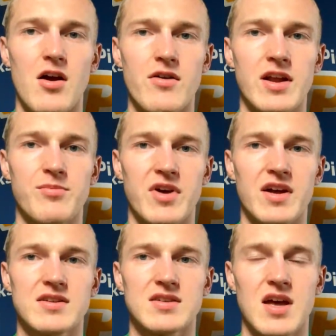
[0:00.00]
already
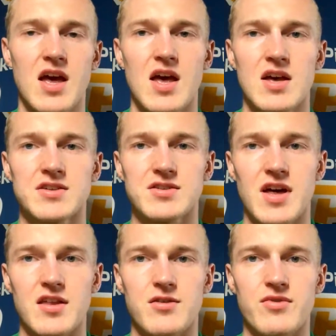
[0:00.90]
picked, so
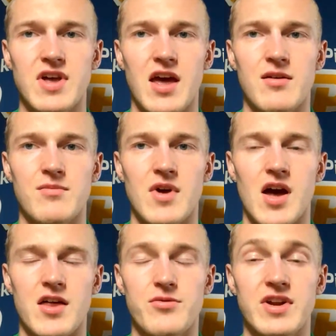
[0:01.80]
that
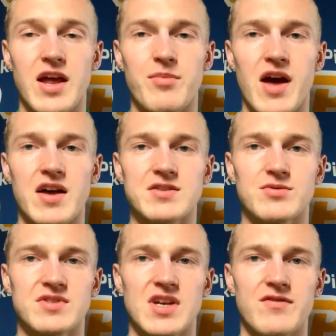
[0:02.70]
three-day pass
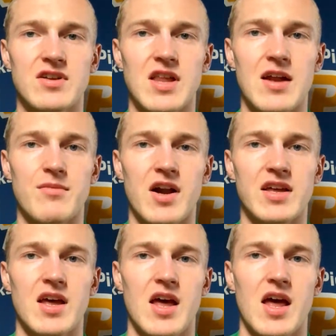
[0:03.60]
will save you a lot of money